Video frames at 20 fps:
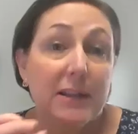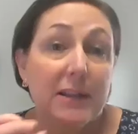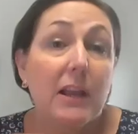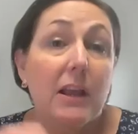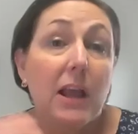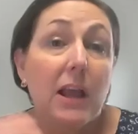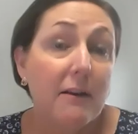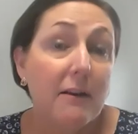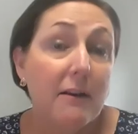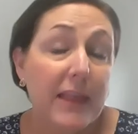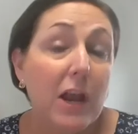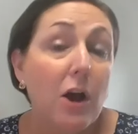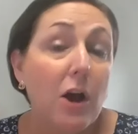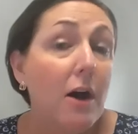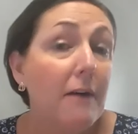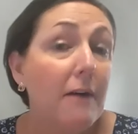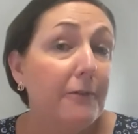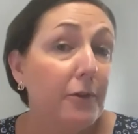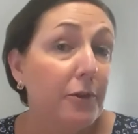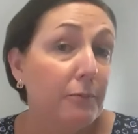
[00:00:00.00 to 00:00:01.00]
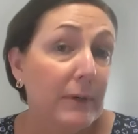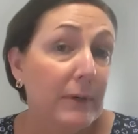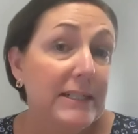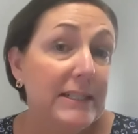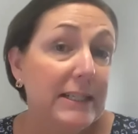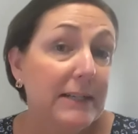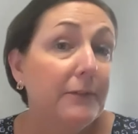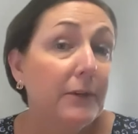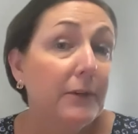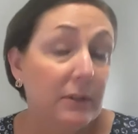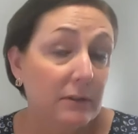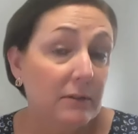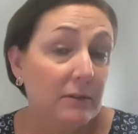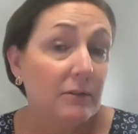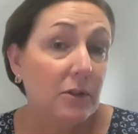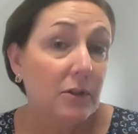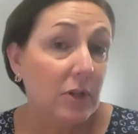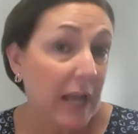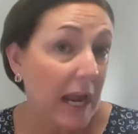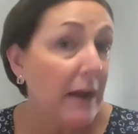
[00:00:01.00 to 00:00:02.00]
they offer 3 different
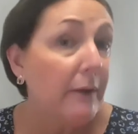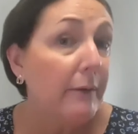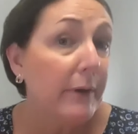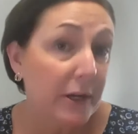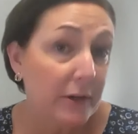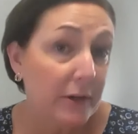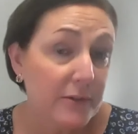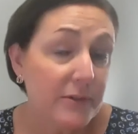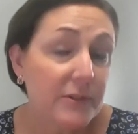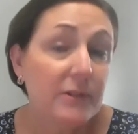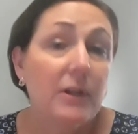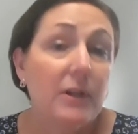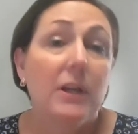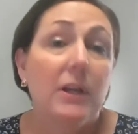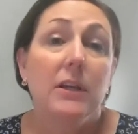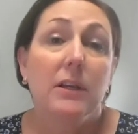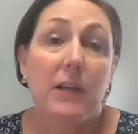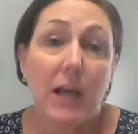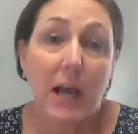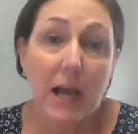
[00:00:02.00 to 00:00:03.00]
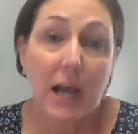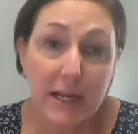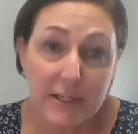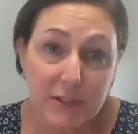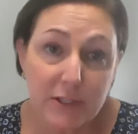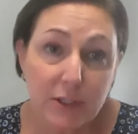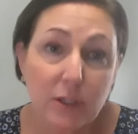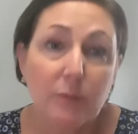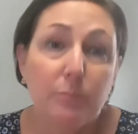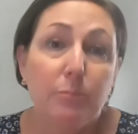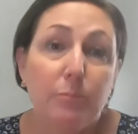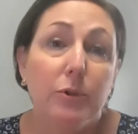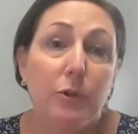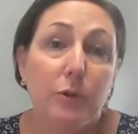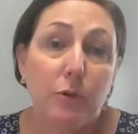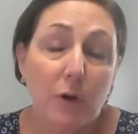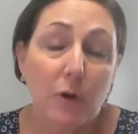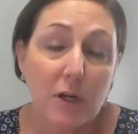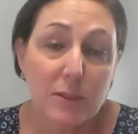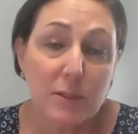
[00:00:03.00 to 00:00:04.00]
carriers: Kaiser, Blue
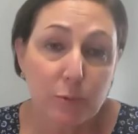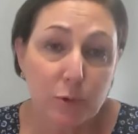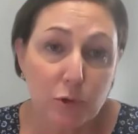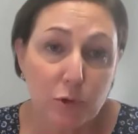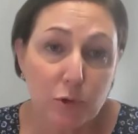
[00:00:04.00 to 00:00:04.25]
Cross Blue